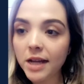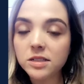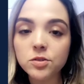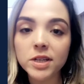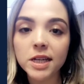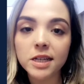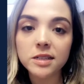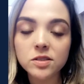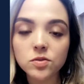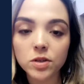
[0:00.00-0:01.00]
how to treat eating
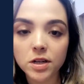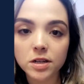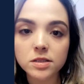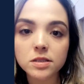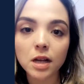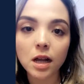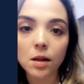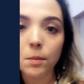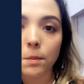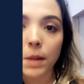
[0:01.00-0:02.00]
disorders, um,
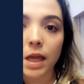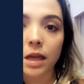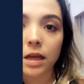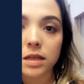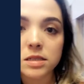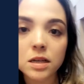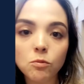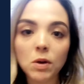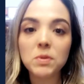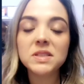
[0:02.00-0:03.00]
and
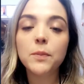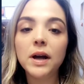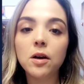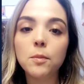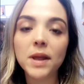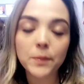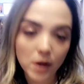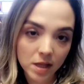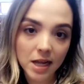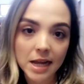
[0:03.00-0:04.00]
one was about
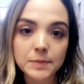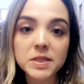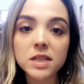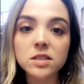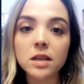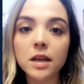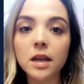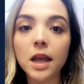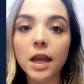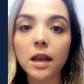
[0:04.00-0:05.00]
metabolic adaptation
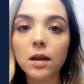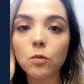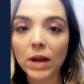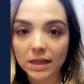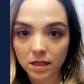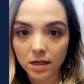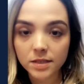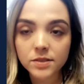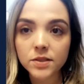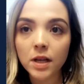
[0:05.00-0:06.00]
in weight
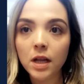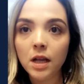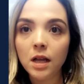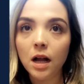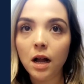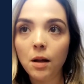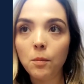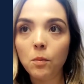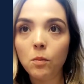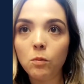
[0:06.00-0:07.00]
loss. Um,
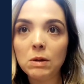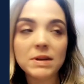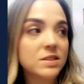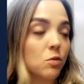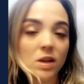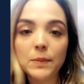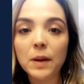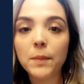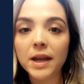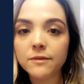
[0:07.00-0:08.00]
we went to one
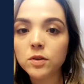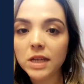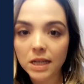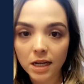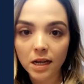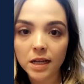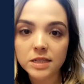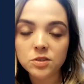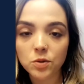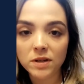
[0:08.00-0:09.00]
about mindful eating and
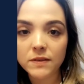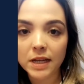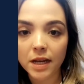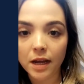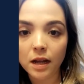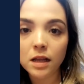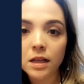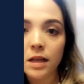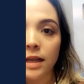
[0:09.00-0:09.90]
intuitive eating,